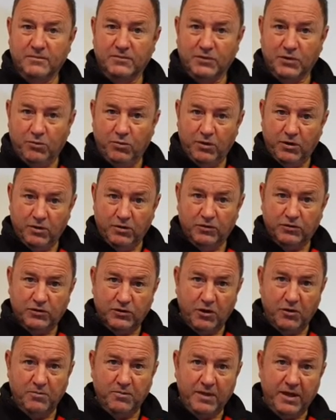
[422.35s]
So we've got to
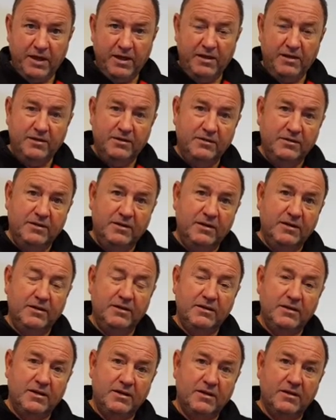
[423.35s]
stop that
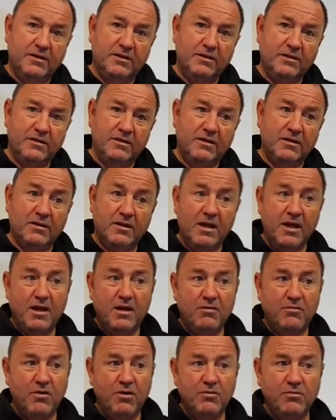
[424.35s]
and uh, and get
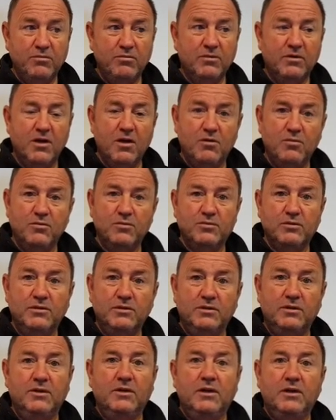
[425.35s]
our own goals
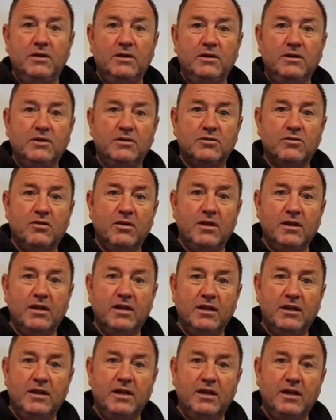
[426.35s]
and try and
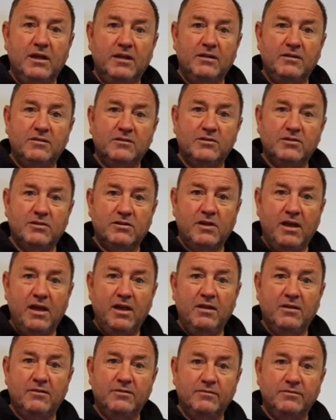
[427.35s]
get that
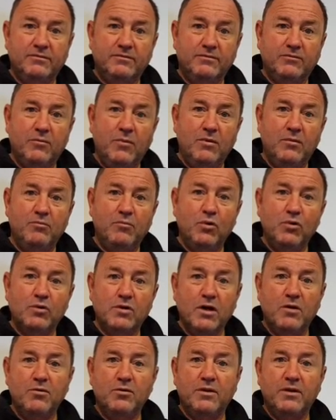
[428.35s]
stat of one more
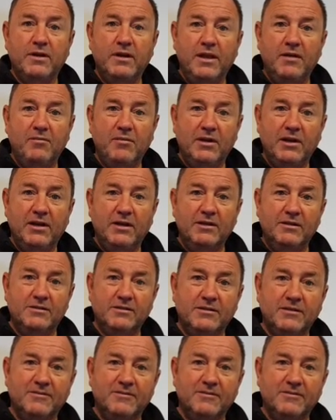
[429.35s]
goal than them at least.